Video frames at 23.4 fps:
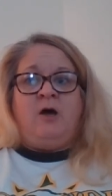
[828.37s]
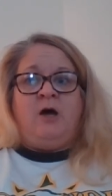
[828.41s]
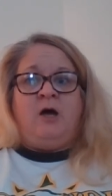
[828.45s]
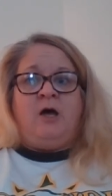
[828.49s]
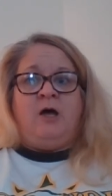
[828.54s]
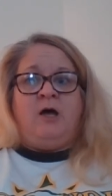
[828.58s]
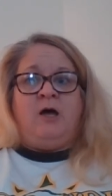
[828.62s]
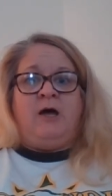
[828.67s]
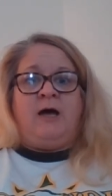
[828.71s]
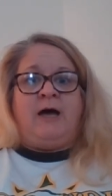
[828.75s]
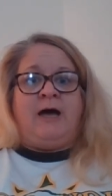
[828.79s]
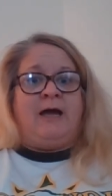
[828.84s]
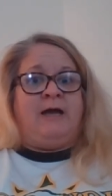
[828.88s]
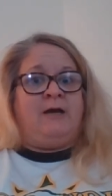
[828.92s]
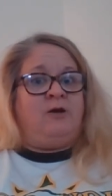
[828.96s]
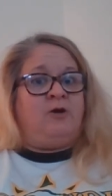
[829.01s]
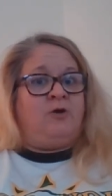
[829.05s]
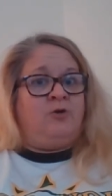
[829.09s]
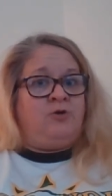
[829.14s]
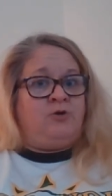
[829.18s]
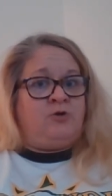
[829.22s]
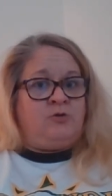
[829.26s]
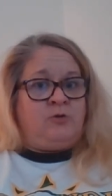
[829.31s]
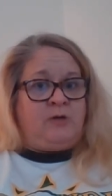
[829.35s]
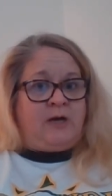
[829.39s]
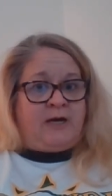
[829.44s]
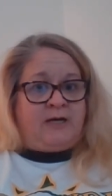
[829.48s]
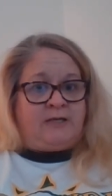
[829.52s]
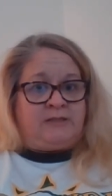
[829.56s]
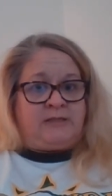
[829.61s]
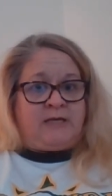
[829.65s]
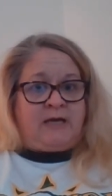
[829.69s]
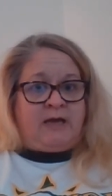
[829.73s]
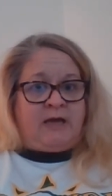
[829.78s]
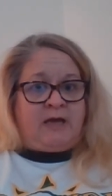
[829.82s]
Uh, I know you
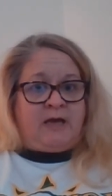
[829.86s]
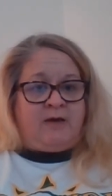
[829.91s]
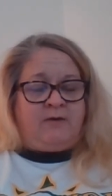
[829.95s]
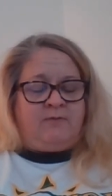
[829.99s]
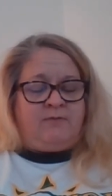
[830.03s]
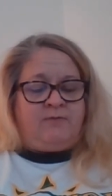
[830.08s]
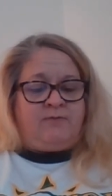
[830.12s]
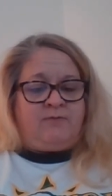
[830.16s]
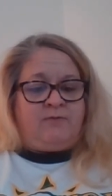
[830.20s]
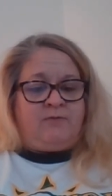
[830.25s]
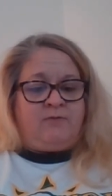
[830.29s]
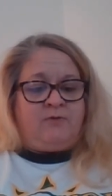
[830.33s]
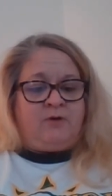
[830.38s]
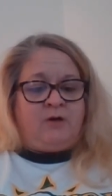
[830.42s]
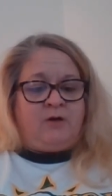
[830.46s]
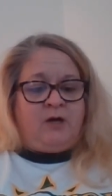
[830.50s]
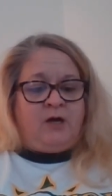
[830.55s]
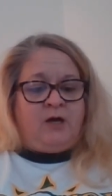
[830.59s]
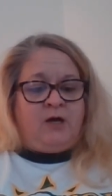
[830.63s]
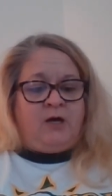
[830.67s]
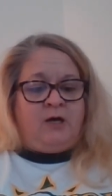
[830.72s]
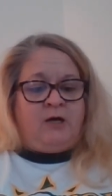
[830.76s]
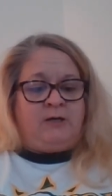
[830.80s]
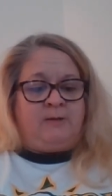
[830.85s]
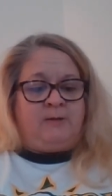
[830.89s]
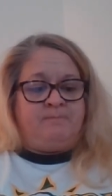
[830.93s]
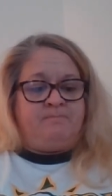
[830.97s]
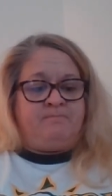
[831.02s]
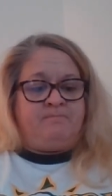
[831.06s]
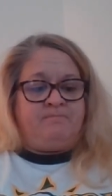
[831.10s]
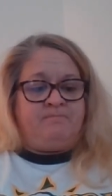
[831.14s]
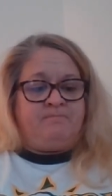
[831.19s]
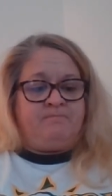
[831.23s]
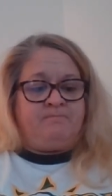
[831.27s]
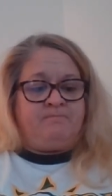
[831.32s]
guys have
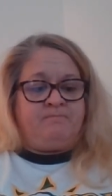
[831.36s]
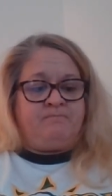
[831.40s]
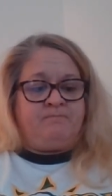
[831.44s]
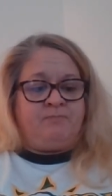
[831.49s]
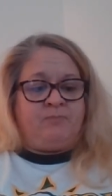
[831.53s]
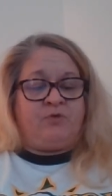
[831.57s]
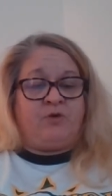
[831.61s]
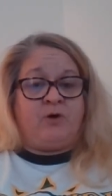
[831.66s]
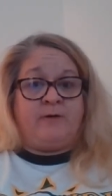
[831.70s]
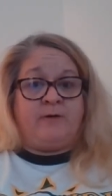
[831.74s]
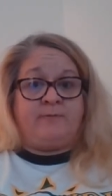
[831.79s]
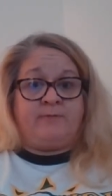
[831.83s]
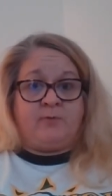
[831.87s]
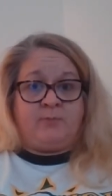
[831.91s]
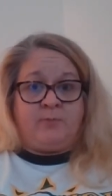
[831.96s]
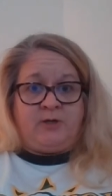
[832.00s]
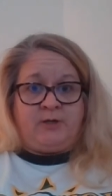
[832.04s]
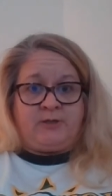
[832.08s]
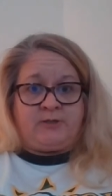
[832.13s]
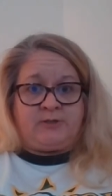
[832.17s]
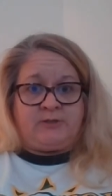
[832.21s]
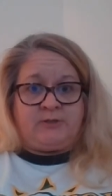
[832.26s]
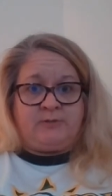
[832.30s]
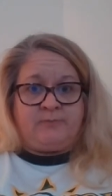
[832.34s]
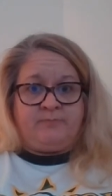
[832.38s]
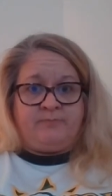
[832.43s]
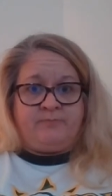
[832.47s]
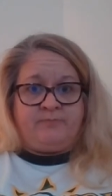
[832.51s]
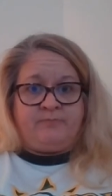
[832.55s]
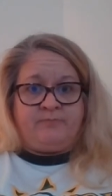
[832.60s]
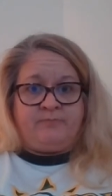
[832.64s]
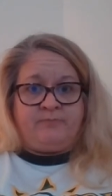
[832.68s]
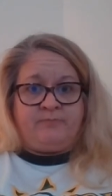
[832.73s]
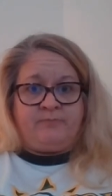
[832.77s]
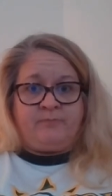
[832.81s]
um, Forever Books,
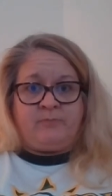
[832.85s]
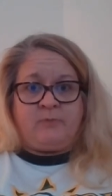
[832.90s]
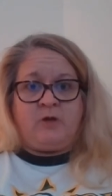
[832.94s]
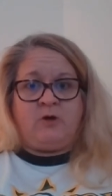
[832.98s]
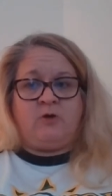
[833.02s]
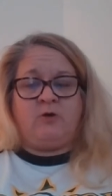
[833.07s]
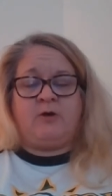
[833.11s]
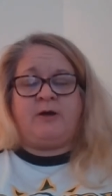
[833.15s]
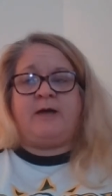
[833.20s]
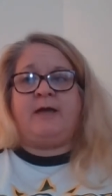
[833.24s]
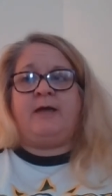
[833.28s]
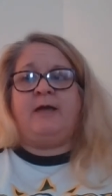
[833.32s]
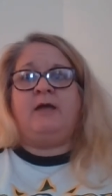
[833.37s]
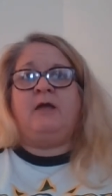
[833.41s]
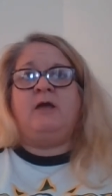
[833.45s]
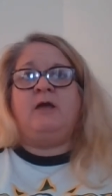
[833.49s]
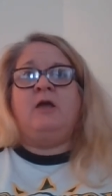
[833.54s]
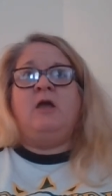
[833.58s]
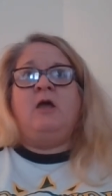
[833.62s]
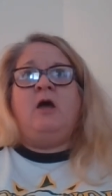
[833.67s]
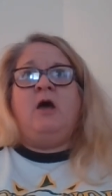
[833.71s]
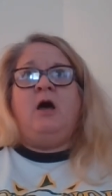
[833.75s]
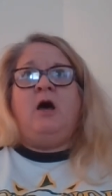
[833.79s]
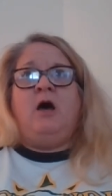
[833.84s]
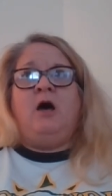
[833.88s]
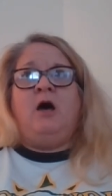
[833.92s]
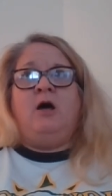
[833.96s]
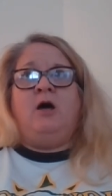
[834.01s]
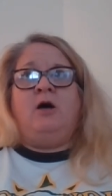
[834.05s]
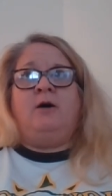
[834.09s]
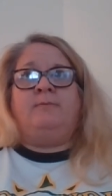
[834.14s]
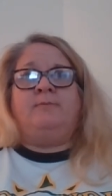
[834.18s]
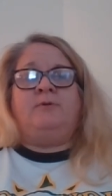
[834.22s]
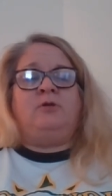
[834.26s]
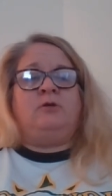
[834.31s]
okay?
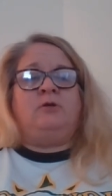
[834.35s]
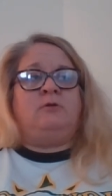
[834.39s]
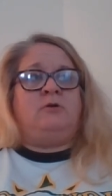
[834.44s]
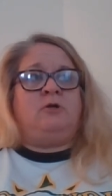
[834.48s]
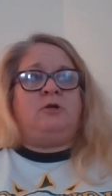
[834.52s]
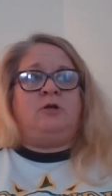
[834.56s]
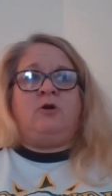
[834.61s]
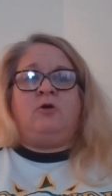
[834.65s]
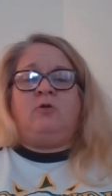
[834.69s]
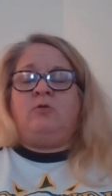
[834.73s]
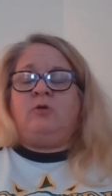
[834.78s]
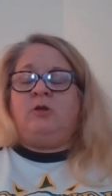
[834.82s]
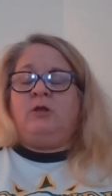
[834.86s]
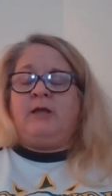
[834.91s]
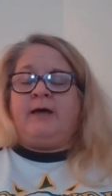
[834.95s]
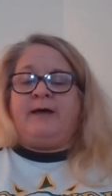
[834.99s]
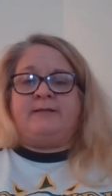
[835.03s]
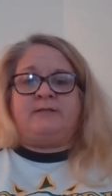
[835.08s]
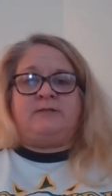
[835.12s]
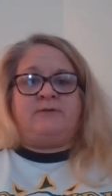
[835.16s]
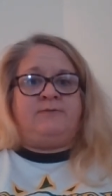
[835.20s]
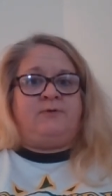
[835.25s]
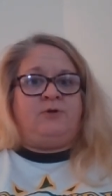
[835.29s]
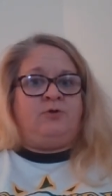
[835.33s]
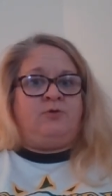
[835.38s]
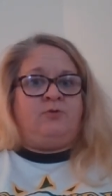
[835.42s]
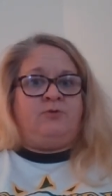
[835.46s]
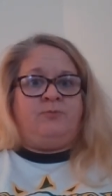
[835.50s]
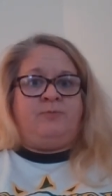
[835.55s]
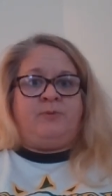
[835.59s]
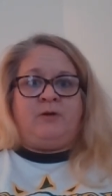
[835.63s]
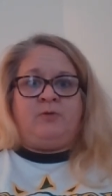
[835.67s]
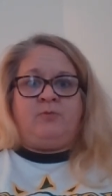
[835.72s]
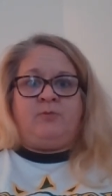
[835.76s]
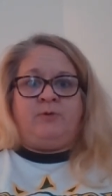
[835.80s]
Um, you know, lots of you
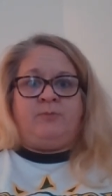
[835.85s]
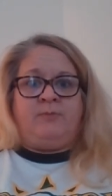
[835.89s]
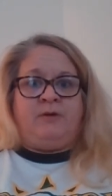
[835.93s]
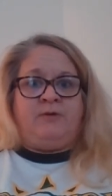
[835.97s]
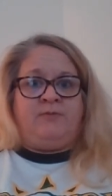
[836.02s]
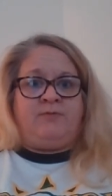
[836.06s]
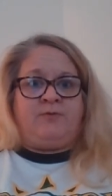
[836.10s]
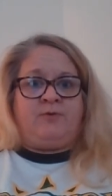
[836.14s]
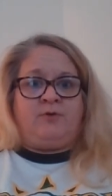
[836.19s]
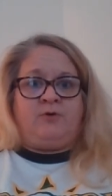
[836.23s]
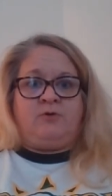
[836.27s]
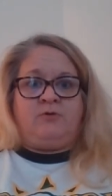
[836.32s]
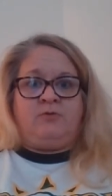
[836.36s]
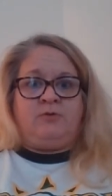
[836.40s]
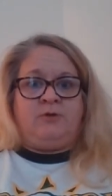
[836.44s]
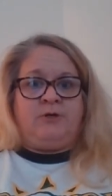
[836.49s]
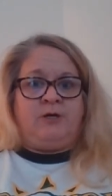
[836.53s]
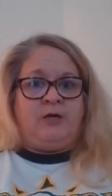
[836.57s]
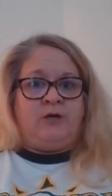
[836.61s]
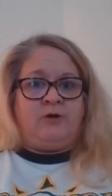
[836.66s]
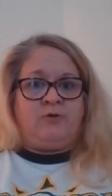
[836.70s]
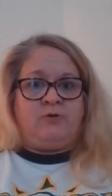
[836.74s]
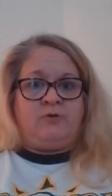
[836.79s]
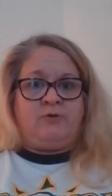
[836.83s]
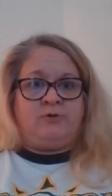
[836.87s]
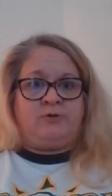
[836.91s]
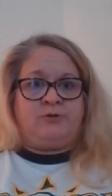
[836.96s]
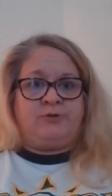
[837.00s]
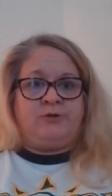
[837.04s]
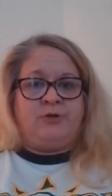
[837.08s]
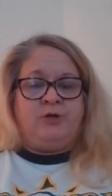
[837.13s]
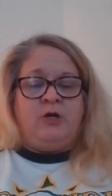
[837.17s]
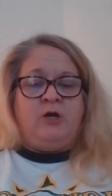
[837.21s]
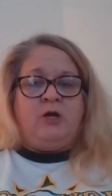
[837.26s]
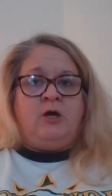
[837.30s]
who've been with me for
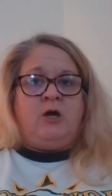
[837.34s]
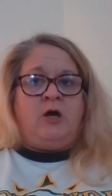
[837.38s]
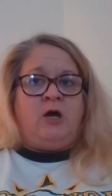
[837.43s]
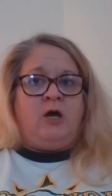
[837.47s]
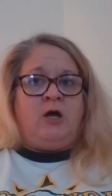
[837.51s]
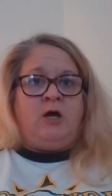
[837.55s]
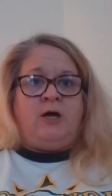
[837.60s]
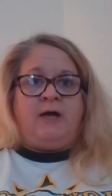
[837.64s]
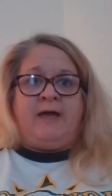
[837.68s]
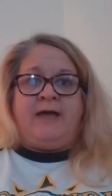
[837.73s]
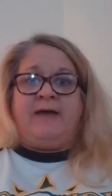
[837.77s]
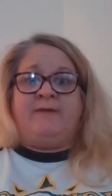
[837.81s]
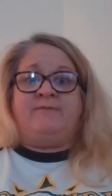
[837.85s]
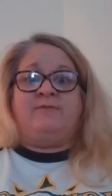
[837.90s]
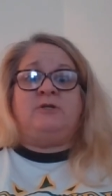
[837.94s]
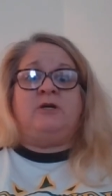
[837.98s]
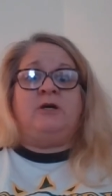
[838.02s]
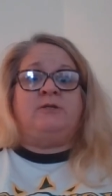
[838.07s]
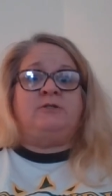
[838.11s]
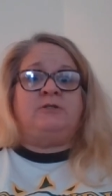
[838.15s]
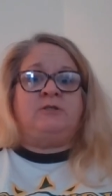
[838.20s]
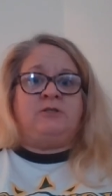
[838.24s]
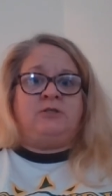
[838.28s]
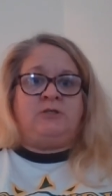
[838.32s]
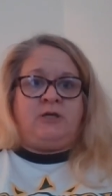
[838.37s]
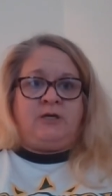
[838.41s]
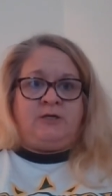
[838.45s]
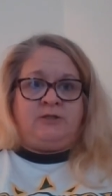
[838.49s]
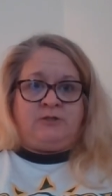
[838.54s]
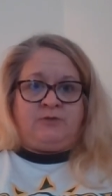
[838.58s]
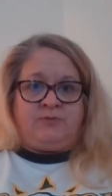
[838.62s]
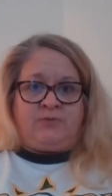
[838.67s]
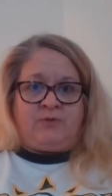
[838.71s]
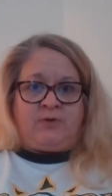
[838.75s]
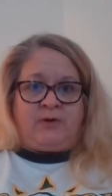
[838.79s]
years uh, have tons and
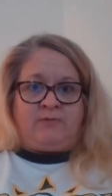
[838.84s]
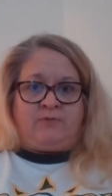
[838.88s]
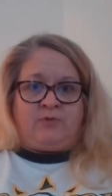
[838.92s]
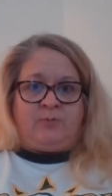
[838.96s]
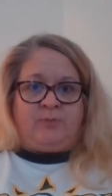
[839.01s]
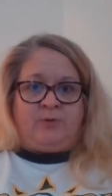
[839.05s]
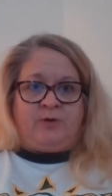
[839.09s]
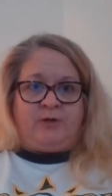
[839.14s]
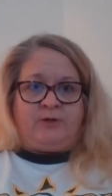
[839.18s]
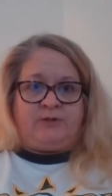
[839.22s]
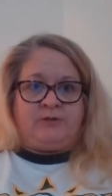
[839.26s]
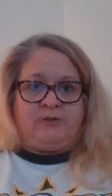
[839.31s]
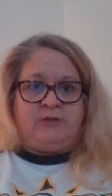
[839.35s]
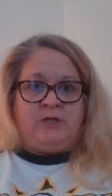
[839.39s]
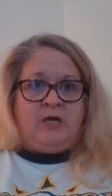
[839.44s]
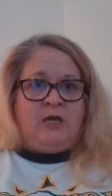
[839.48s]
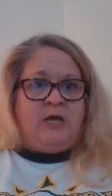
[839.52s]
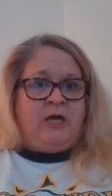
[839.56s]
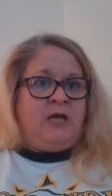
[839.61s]
tons of forever books.